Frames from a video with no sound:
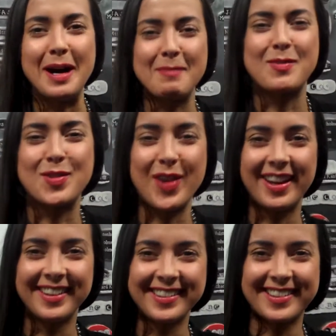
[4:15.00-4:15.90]
Pipe
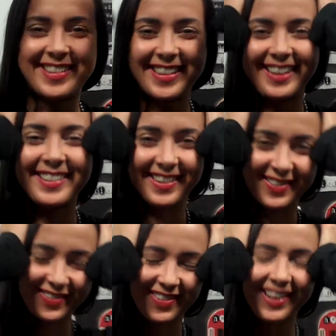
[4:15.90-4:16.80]
trainers. Jesus
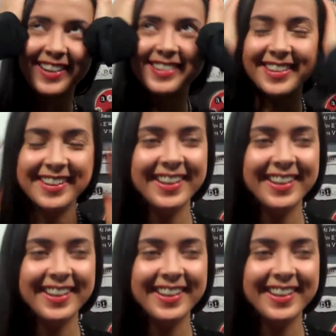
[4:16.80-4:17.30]
Christ.